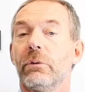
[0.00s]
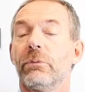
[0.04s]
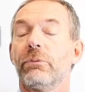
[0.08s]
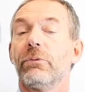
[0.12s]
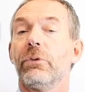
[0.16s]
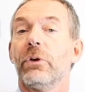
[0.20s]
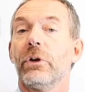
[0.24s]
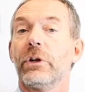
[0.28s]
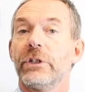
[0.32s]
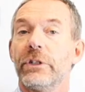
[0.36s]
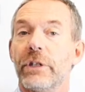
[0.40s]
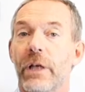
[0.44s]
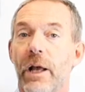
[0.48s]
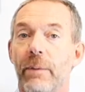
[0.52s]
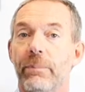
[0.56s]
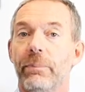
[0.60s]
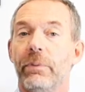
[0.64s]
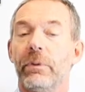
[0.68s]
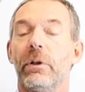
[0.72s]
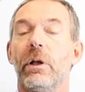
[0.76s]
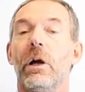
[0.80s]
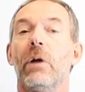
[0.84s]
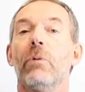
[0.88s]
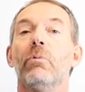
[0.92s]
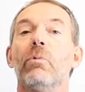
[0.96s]
For
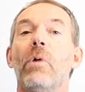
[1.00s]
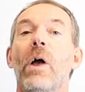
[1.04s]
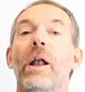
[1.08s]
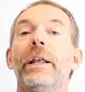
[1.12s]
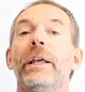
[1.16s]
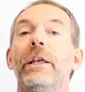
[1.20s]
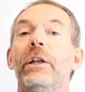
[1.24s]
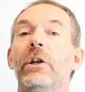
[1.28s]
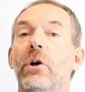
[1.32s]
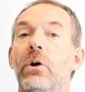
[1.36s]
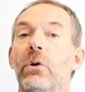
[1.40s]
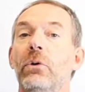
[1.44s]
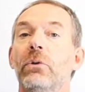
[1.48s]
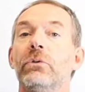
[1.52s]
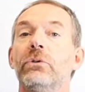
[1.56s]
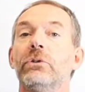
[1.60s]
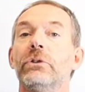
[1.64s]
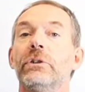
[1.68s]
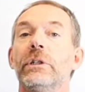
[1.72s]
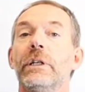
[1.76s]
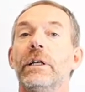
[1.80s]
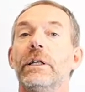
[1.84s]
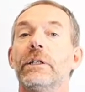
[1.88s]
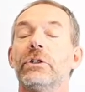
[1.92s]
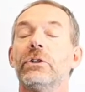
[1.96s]
example, a runny
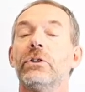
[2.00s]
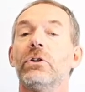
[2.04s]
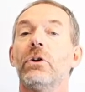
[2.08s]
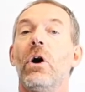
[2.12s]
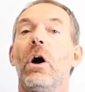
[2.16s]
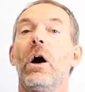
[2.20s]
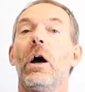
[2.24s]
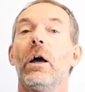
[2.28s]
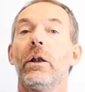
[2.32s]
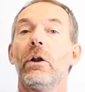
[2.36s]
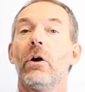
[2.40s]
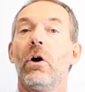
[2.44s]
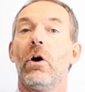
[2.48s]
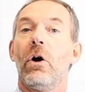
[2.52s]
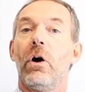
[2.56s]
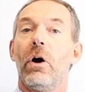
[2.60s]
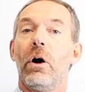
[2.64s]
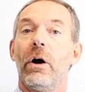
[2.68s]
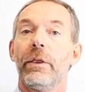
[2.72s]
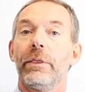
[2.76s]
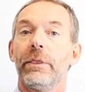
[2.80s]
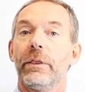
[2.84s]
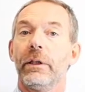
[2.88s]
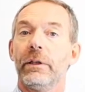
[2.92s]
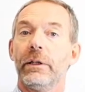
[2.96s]
nose is not
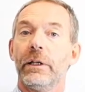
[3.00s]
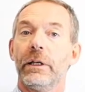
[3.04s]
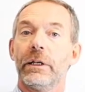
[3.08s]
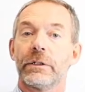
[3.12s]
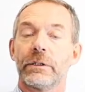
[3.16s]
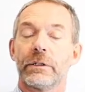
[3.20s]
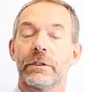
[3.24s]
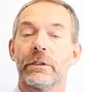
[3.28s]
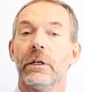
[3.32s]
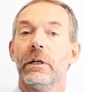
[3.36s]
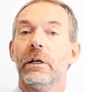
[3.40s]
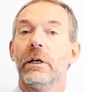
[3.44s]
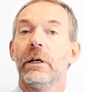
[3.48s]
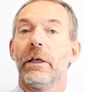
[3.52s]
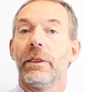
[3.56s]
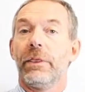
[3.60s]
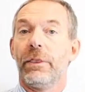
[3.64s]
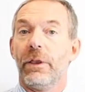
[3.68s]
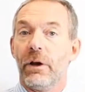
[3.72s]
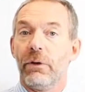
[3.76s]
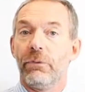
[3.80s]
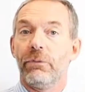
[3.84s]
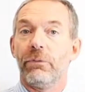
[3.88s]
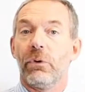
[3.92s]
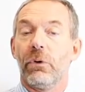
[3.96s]
on the list.
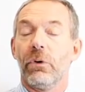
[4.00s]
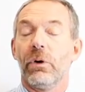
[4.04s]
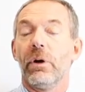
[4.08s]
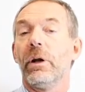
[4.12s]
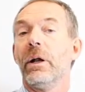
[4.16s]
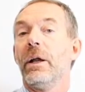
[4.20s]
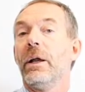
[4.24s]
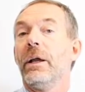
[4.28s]
Therefore,